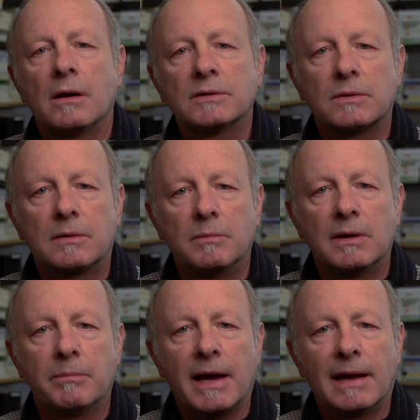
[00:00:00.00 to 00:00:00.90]
it also can
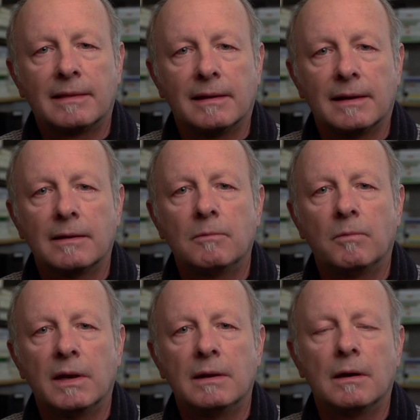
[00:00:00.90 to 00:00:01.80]
be a bad thing
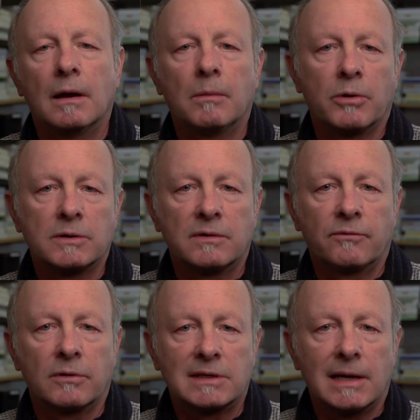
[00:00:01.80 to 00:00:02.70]
when a person,
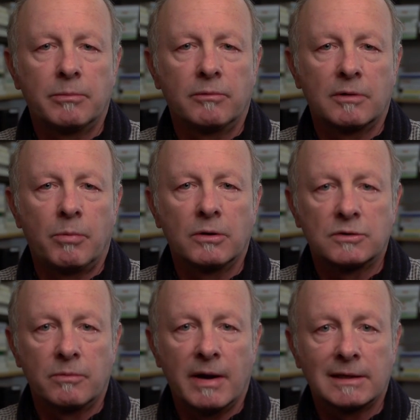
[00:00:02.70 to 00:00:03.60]
for example, with
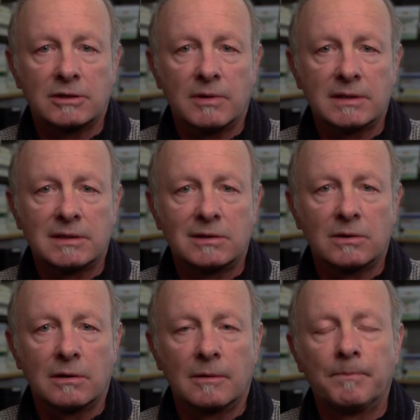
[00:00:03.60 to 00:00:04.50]
post-traumatic stress
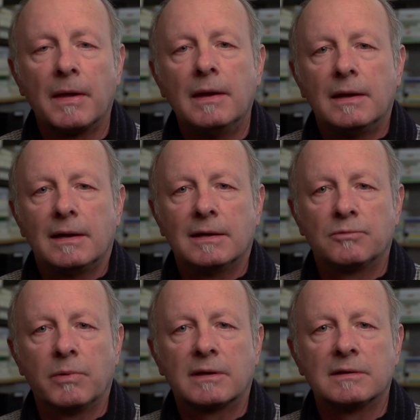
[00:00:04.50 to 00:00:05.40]
disorder
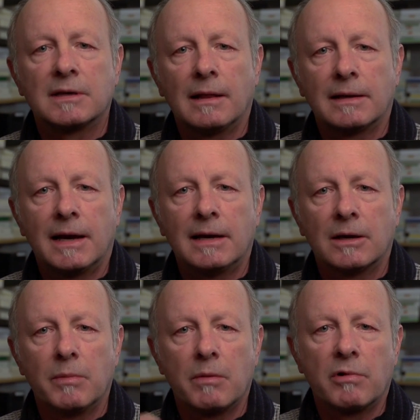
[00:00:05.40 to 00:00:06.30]
is
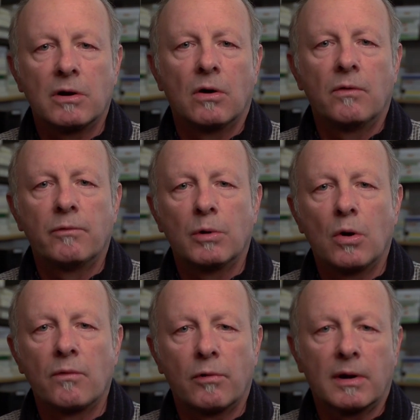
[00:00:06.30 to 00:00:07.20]
reconsolidating a memory over and
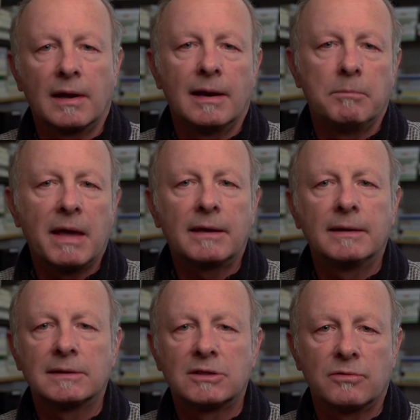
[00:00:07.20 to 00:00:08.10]
over again,
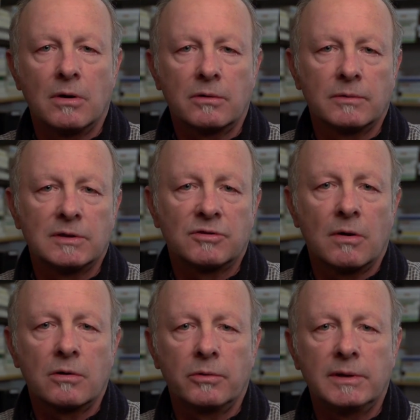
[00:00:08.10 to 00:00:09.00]
making it stronger and
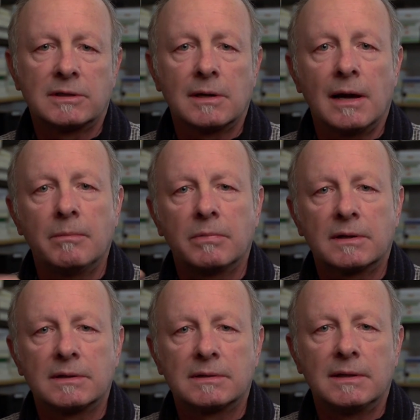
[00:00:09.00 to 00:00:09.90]
stronger each time
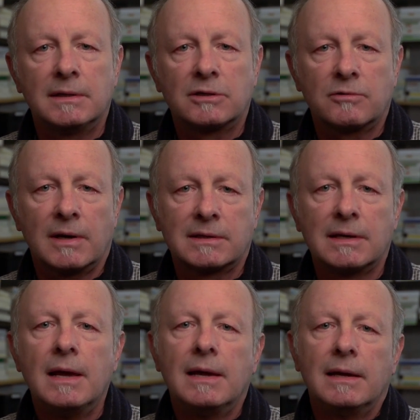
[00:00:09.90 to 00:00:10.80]
because the
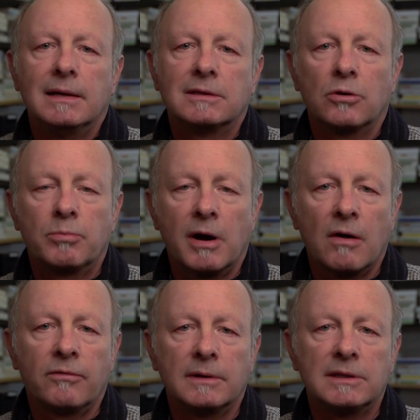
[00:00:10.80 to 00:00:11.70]
stress is so
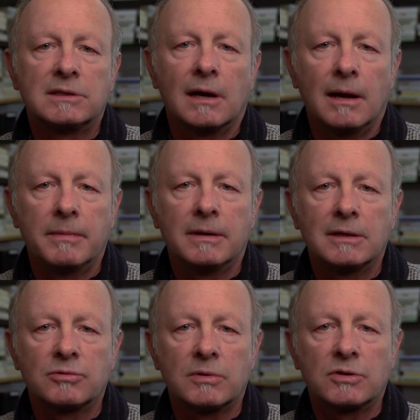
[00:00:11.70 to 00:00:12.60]
powerful each time that it's